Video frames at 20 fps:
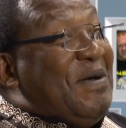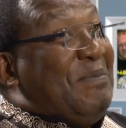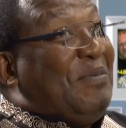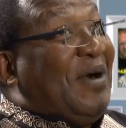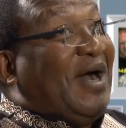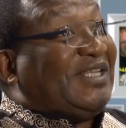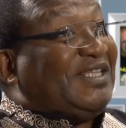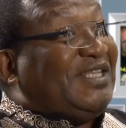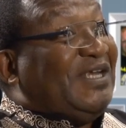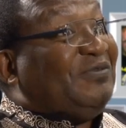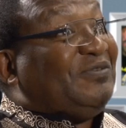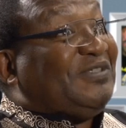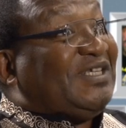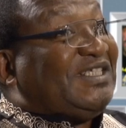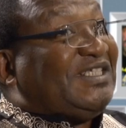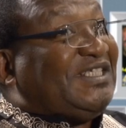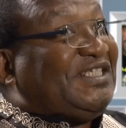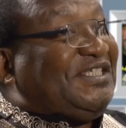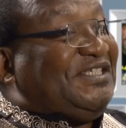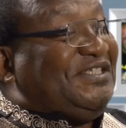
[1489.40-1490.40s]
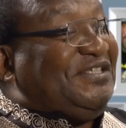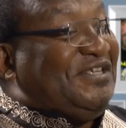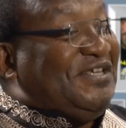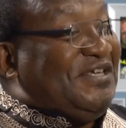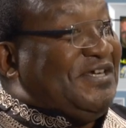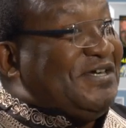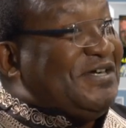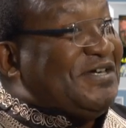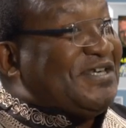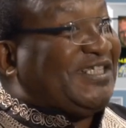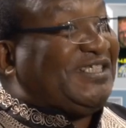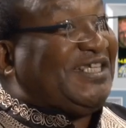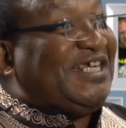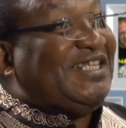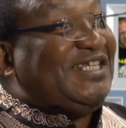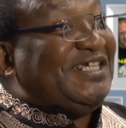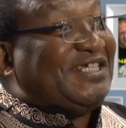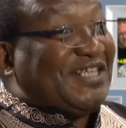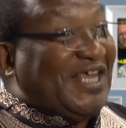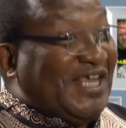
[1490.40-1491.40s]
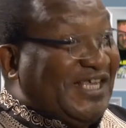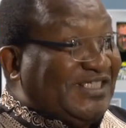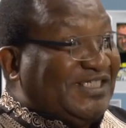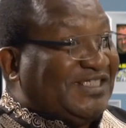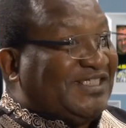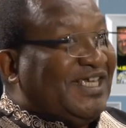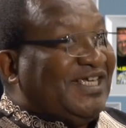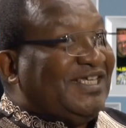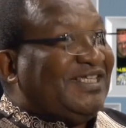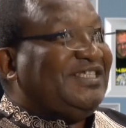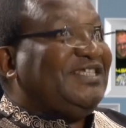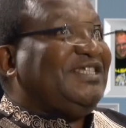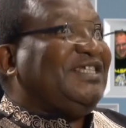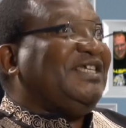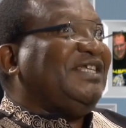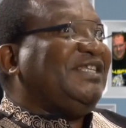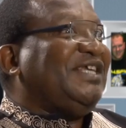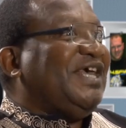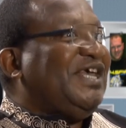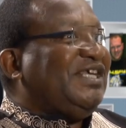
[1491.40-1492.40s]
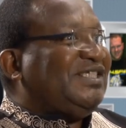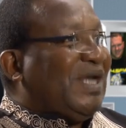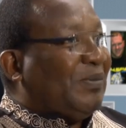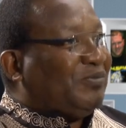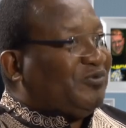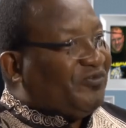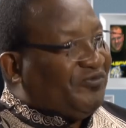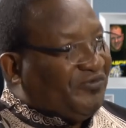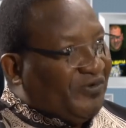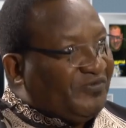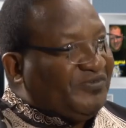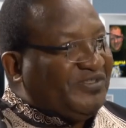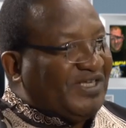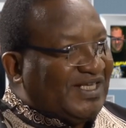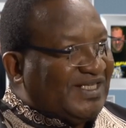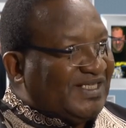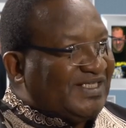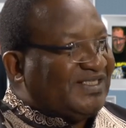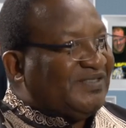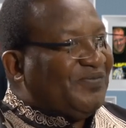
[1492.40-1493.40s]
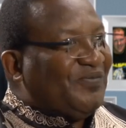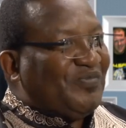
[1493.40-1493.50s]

But they've just recently raised the age up to 50 at least.